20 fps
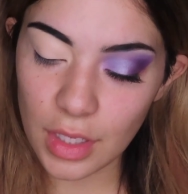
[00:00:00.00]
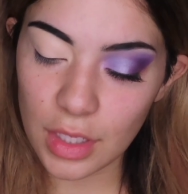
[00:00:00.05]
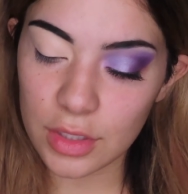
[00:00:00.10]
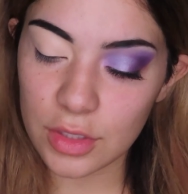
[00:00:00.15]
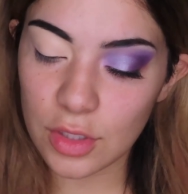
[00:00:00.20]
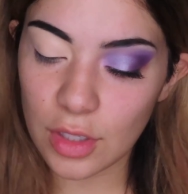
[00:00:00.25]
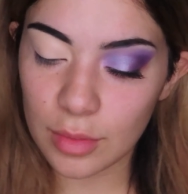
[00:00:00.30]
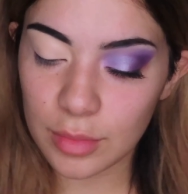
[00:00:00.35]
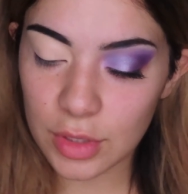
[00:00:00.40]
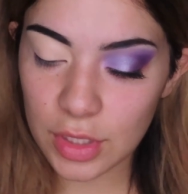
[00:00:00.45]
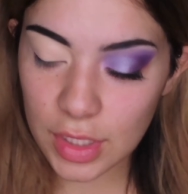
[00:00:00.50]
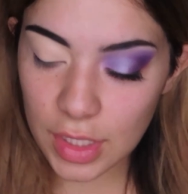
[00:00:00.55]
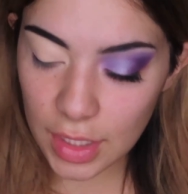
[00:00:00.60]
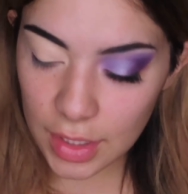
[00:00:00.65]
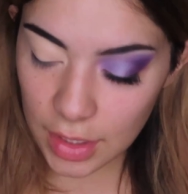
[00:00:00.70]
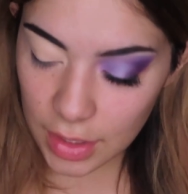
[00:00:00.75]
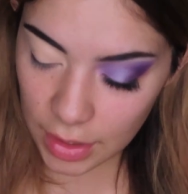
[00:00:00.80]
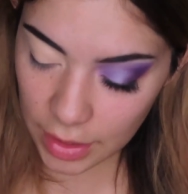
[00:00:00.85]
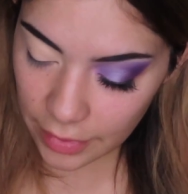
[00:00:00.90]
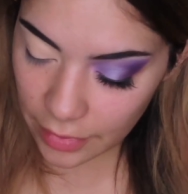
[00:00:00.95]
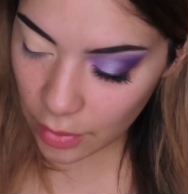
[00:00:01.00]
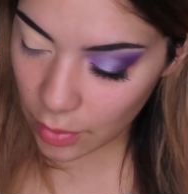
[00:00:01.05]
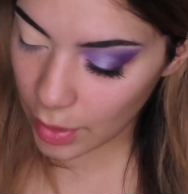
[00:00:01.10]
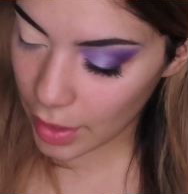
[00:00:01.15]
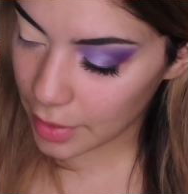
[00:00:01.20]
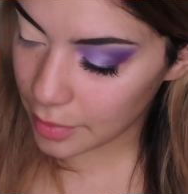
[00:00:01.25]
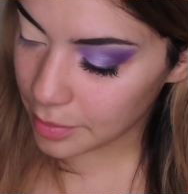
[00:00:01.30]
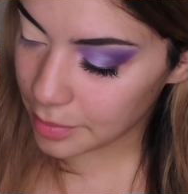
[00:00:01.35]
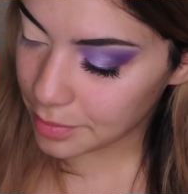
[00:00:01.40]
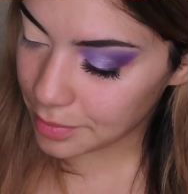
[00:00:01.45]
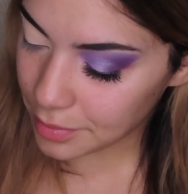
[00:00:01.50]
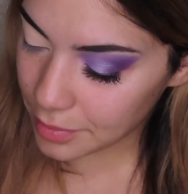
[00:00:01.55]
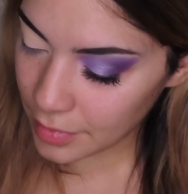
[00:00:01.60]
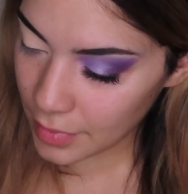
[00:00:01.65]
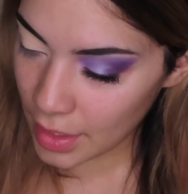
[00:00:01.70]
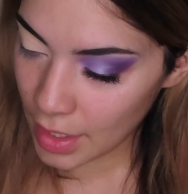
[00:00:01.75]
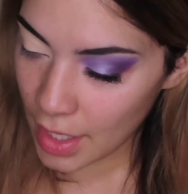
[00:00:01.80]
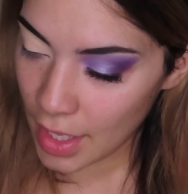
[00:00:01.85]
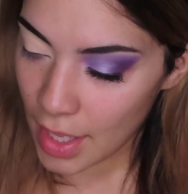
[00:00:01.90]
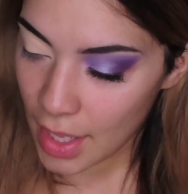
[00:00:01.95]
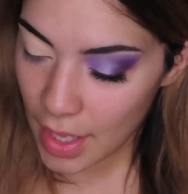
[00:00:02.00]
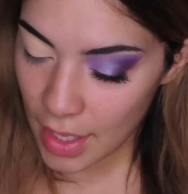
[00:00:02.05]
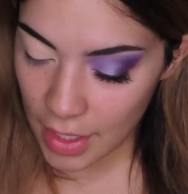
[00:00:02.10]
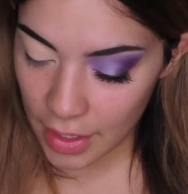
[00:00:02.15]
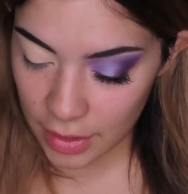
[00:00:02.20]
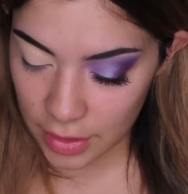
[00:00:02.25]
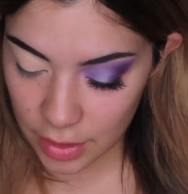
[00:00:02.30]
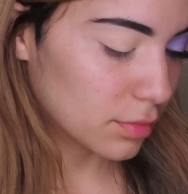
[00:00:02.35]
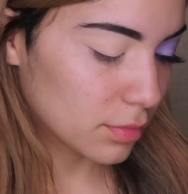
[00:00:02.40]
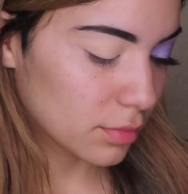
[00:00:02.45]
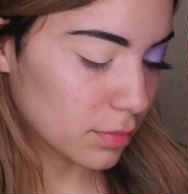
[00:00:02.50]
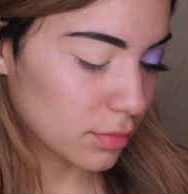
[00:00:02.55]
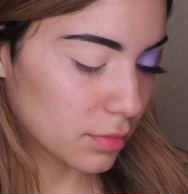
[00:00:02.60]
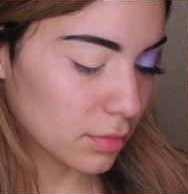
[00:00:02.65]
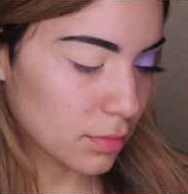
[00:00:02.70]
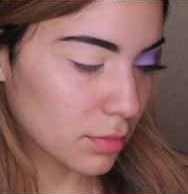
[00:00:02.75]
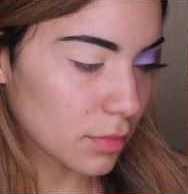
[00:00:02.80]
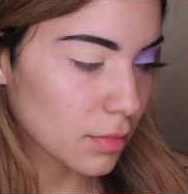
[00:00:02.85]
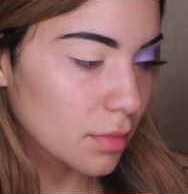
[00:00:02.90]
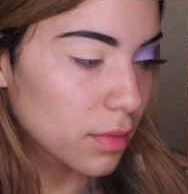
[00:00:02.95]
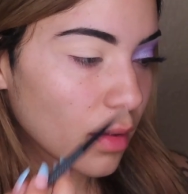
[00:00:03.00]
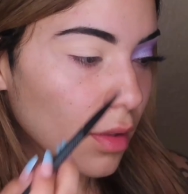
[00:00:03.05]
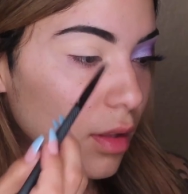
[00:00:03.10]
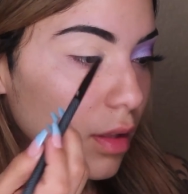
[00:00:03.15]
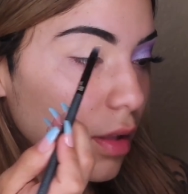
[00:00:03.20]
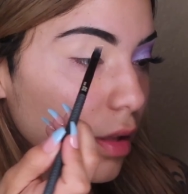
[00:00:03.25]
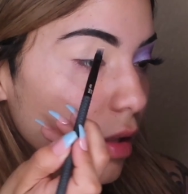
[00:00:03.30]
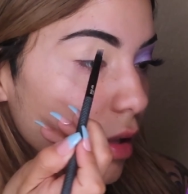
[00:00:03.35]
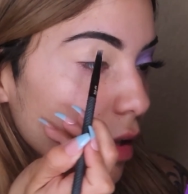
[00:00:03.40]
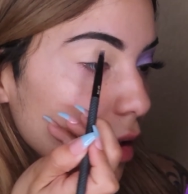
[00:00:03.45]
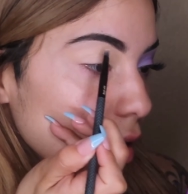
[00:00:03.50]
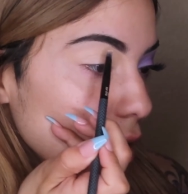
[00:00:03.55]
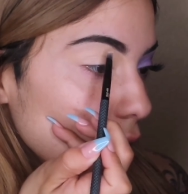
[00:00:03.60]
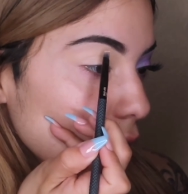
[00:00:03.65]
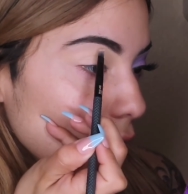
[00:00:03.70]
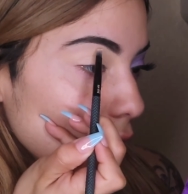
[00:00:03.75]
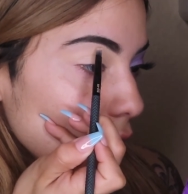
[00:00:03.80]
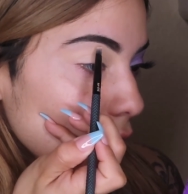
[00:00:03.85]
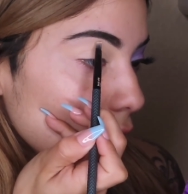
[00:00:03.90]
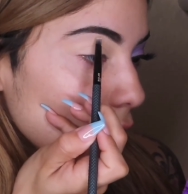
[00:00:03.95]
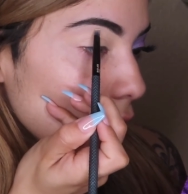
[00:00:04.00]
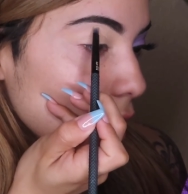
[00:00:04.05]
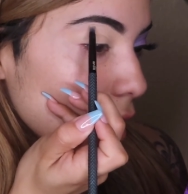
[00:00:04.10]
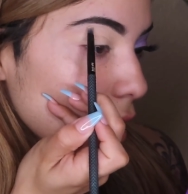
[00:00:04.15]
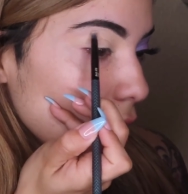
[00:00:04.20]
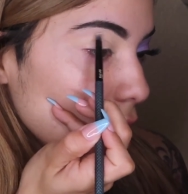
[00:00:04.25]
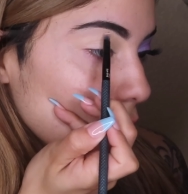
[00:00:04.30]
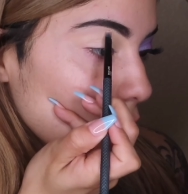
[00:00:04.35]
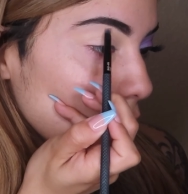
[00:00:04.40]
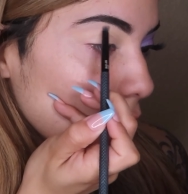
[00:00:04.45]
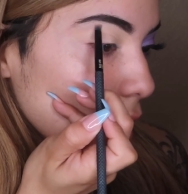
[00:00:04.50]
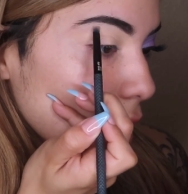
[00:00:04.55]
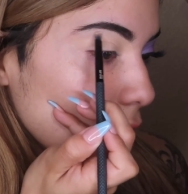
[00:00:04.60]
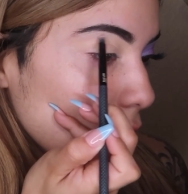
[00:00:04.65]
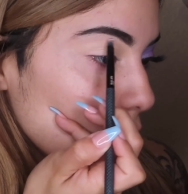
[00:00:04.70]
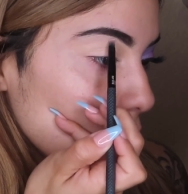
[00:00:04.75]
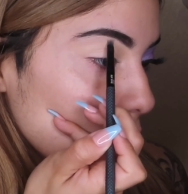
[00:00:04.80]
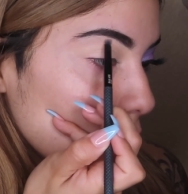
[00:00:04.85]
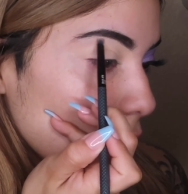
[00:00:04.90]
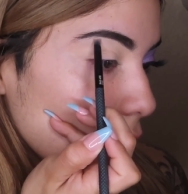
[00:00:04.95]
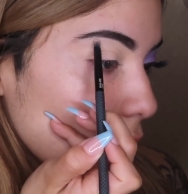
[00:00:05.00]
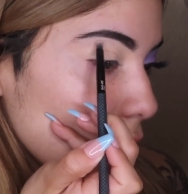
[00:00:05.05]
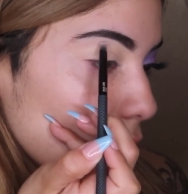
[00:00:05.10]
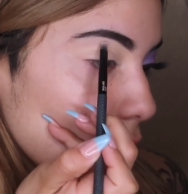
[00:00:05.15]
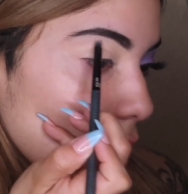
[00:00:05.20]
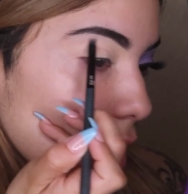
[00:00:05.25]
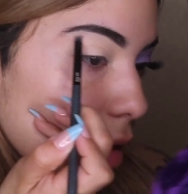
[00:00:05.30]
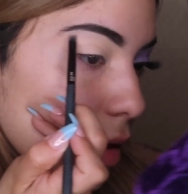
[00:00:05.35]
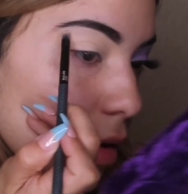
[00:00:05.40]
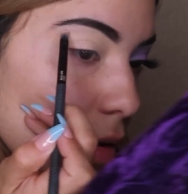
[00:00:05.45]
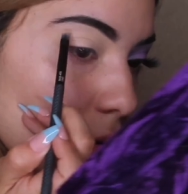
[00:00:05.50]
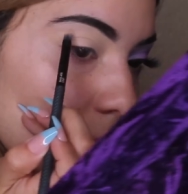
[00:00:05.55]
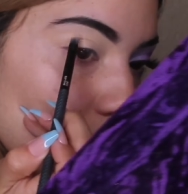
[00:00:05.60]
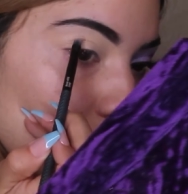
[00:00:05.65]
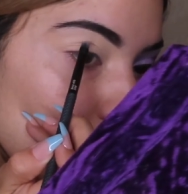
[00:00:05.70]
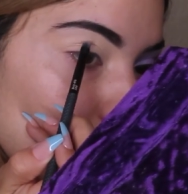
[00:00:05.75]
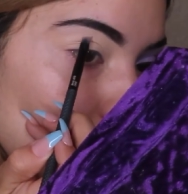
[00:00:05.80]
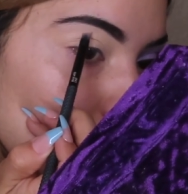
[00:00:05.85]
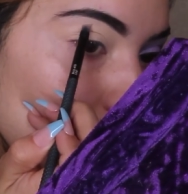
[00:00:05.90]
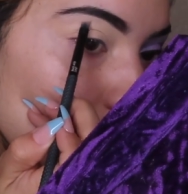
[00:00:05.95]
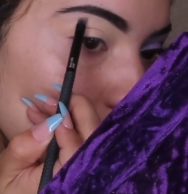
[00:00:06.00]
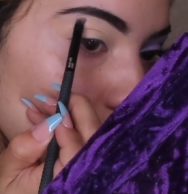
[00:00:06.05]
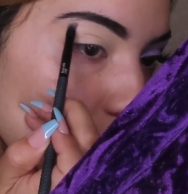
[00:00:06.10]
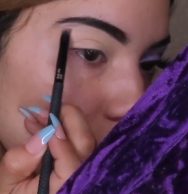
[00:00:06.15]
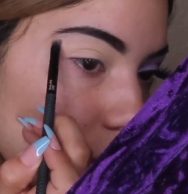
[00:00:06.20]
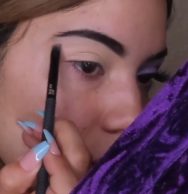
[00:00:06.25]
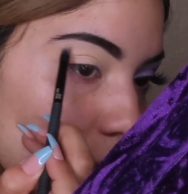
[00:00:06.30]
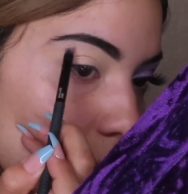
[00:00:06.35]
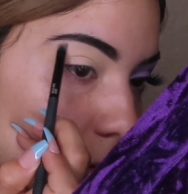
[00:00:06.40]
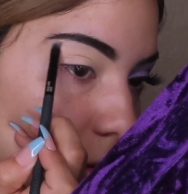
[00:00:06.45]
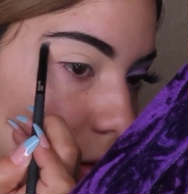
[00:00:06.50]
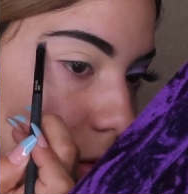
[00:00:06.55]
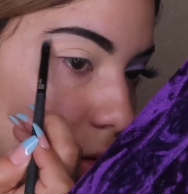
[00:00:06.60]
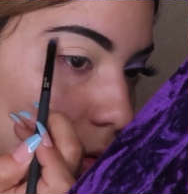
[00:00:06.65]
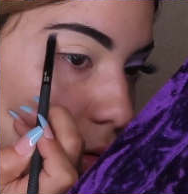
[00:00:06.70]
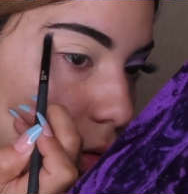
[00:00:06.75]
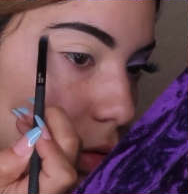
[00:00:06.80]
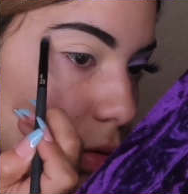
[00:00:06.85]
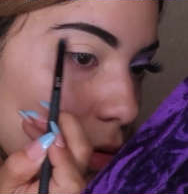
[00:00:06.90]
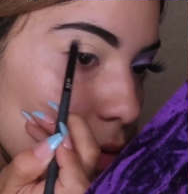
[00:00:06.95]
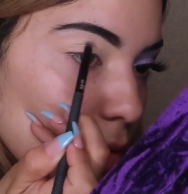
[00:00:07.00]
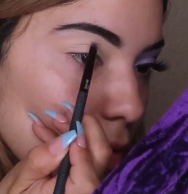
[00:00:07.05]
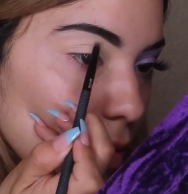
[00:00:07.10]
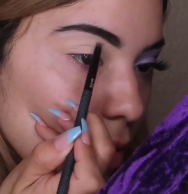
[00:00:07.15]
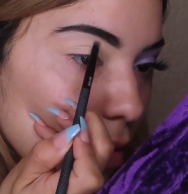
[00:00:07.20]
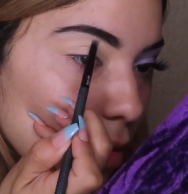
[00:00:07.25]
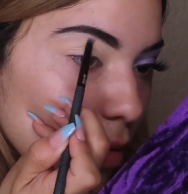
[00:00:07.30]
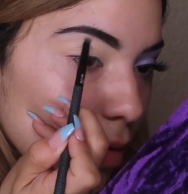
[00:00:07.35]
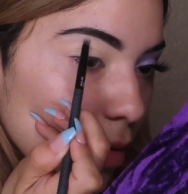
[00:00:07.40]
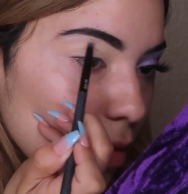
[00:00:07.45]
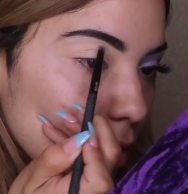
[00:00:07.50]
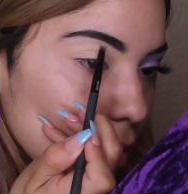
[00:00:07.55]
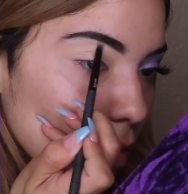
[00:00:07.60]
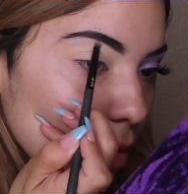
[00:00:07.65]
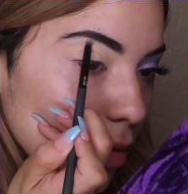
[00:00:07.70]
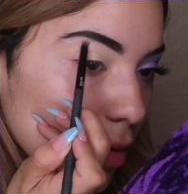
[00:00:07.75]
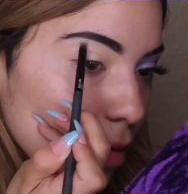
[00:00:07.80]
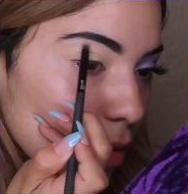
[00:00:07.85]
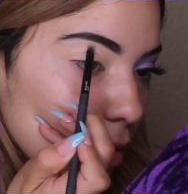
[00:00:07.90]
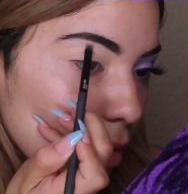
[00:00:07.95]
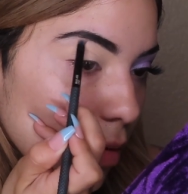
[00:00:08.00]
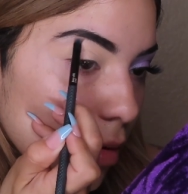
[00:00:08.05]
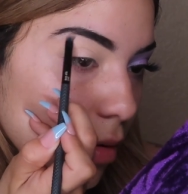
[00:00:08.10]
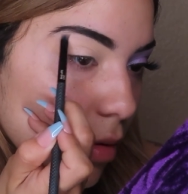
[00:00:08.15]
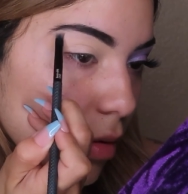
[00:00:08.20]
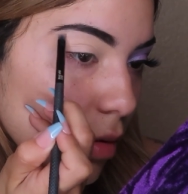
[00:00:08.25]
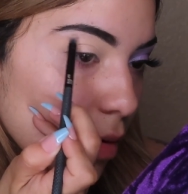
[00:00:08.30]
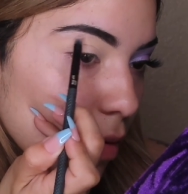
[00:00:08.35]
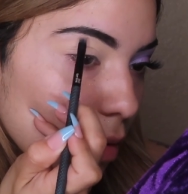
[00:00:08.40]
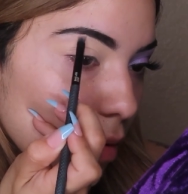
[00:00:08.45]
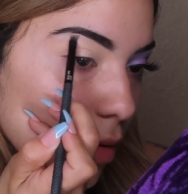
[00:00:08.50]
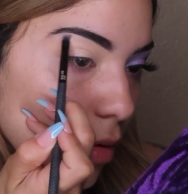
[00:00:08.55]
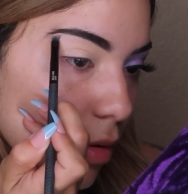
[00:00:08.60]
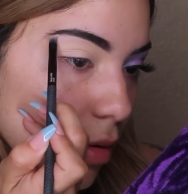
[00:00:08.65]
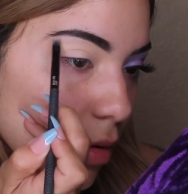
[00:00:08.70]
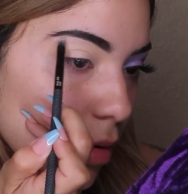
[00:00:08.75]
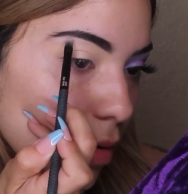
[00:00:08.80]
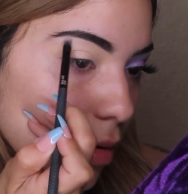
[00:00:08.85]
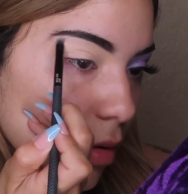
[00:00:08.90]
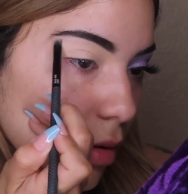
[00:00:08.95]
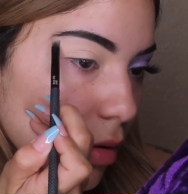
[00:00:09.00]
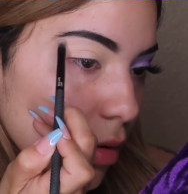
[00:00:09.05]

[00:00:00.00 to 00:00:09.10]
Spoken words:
So I'm just going to leave it wet. So the first thing I want to do is I want to highlight the brow bone, and I'm going to do that using the shade Your